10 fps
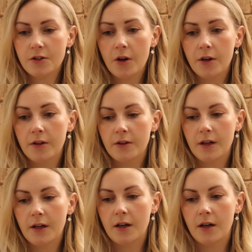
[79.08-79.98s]
so
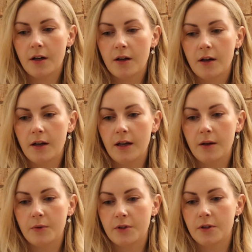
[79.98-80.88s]

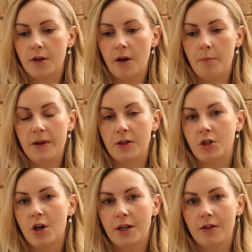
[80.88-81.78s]
it was a big
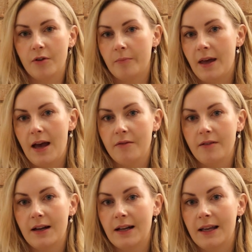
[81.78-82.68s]
journey from there,
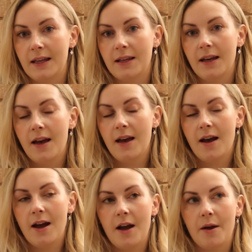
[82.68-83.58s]
really,
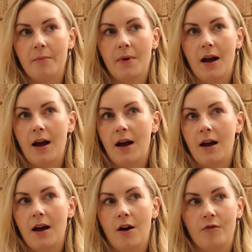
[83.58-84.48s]

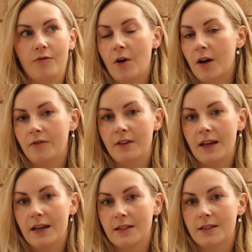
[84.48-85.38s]
of 5
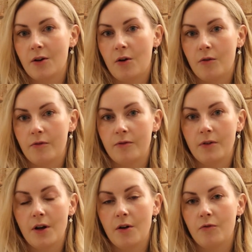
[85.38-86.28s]
years of
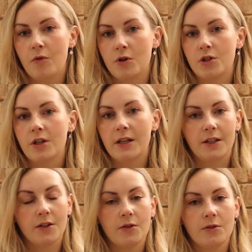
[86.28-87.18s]

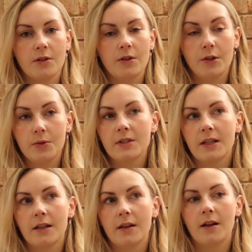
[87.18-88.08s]
unfortunately
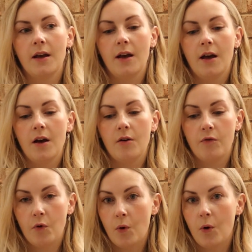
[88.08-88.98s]
losing
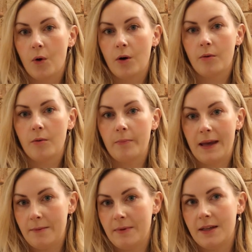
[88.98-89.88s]
4
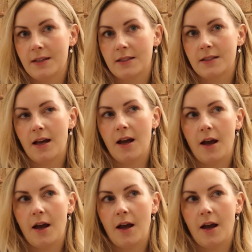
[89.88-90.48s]
babies.